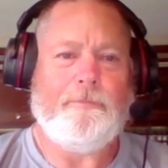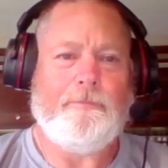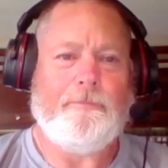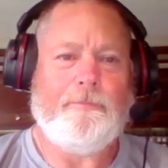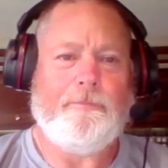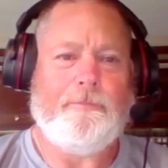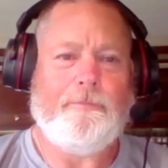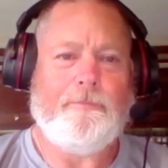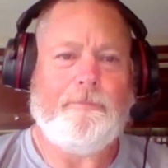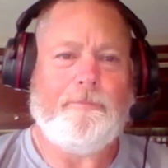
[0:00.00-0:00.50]

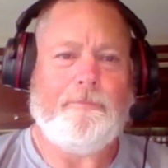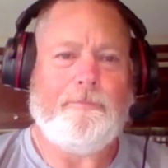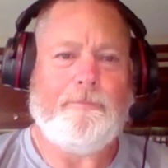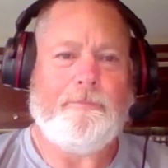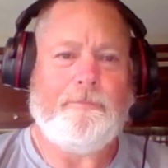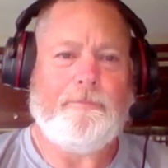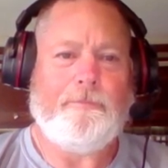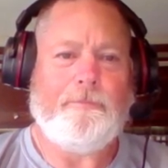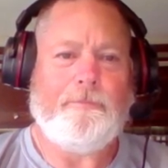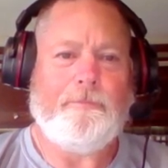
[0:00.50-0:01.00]

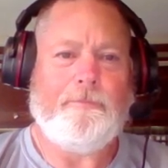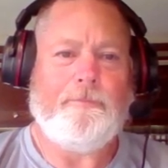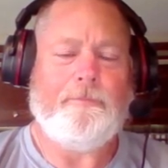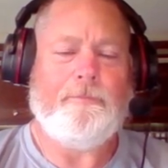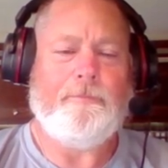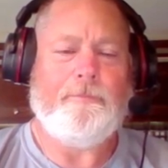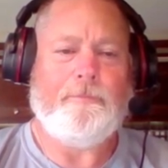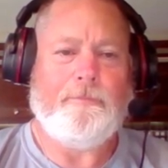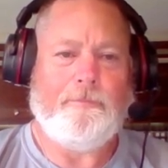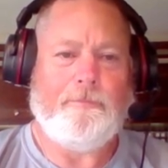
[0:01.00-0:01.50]

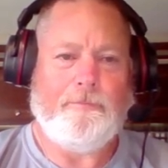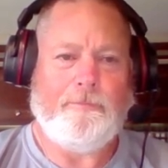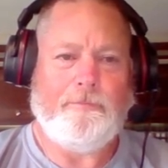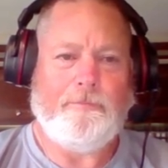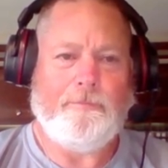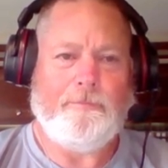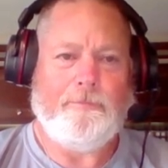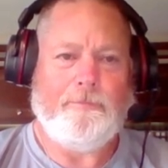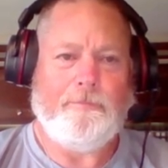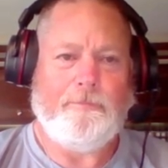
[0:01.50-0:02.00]

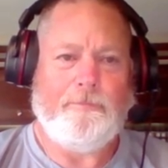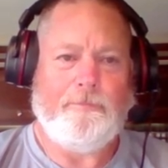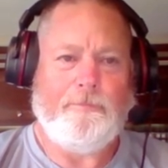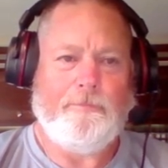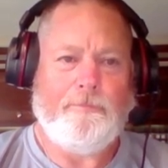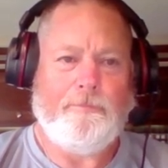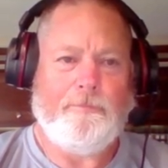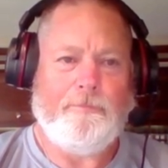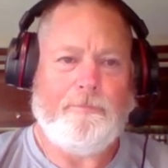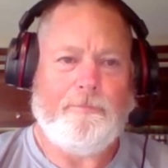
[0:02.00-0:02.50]

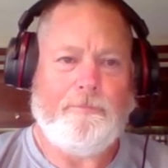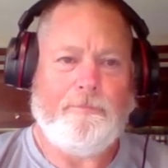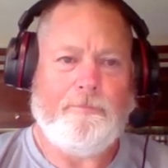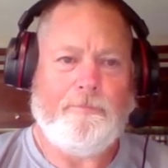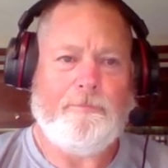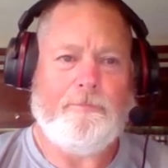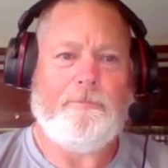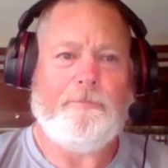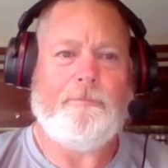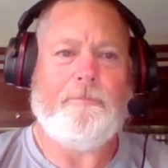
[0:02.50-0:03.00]

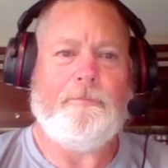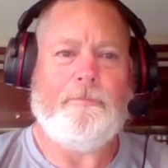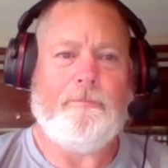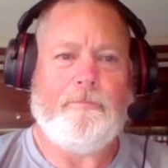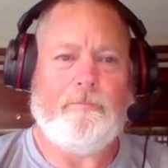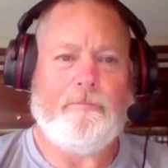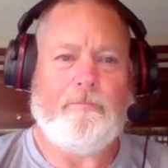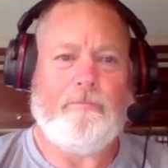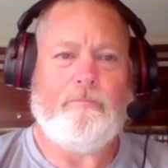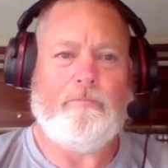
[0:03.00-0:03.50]

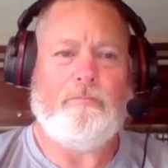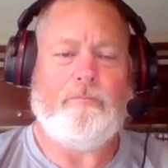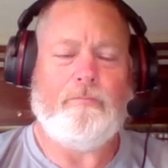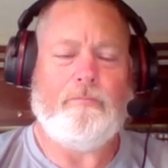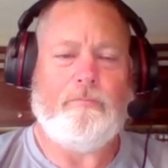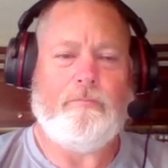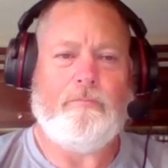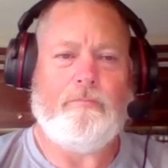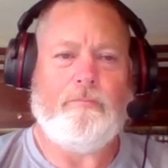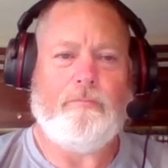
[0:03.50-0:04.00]

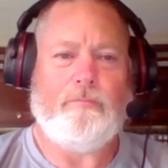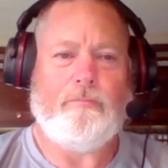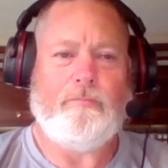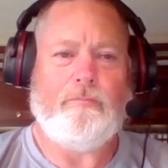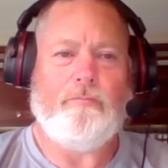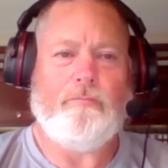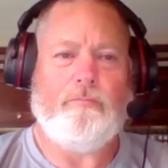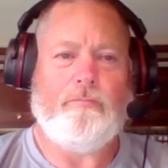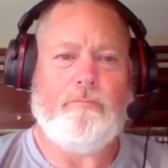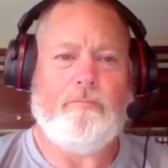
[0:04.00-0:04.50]

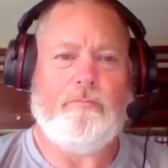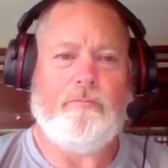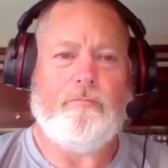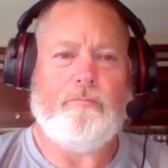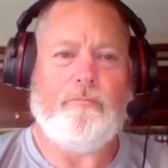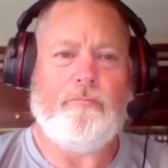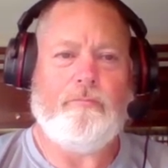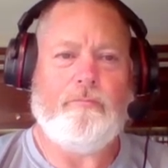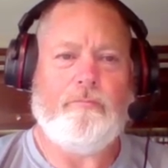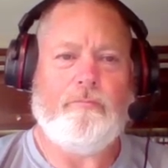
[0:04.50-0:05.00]

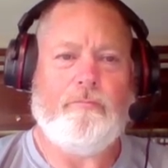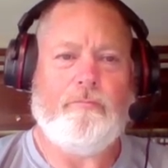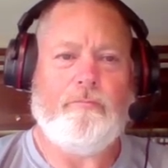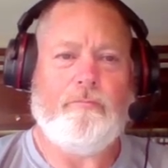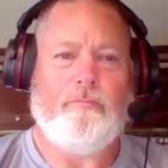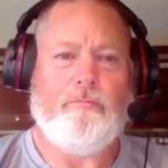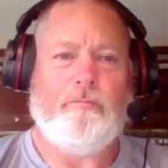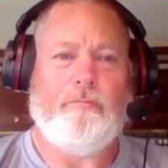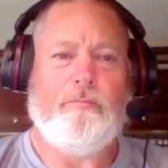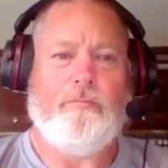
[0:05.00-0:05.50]

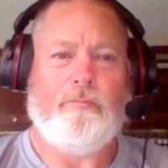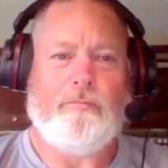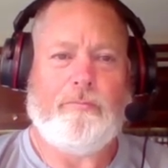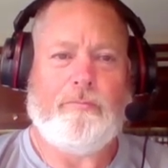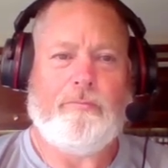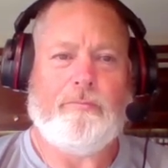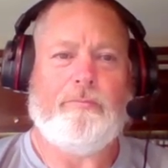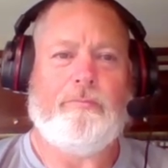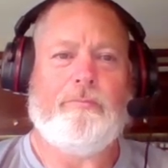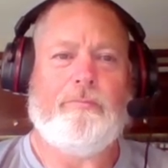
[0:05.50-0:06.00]

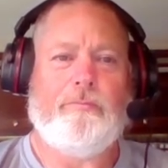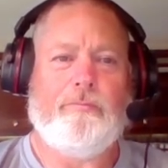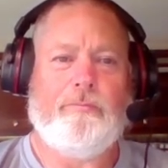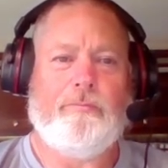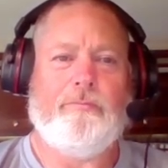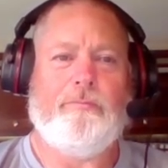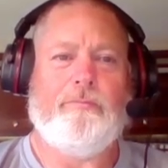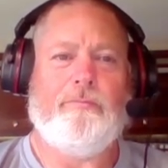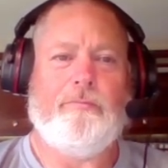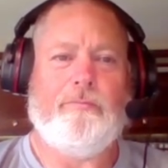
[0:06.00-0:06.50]

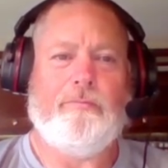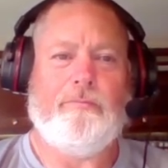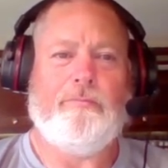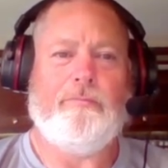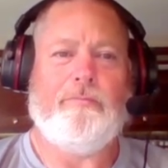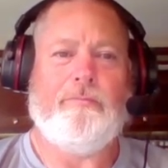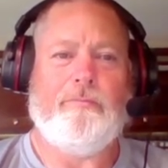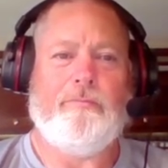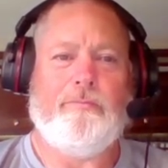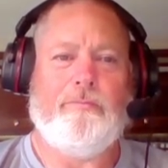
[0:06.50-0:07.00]

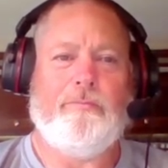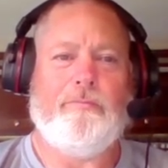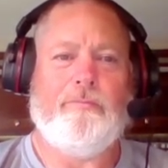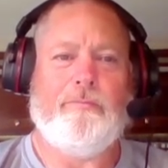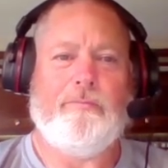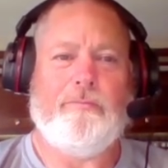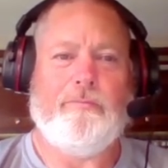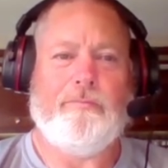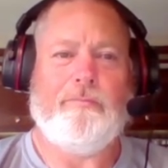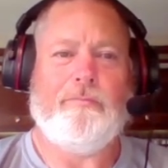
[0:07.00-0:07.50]

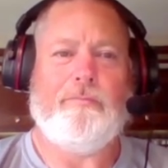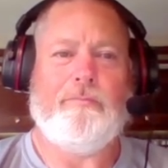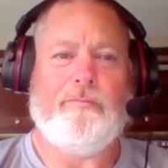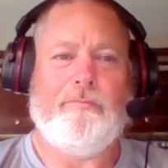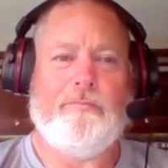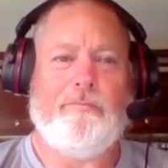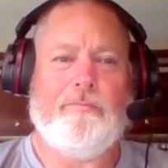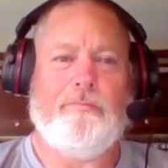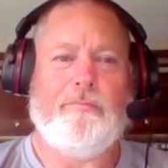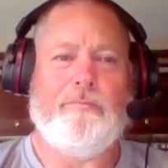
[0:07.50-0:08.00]

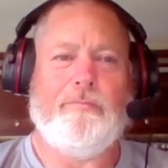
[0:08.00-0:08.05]
(silent)